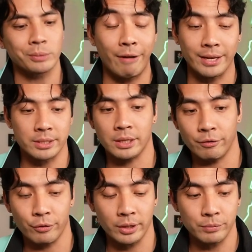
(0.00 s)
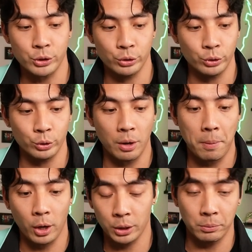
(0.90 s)
fast enough for them to do
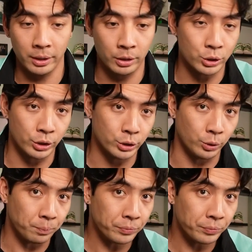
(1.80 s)
Apocalymon on turn 2.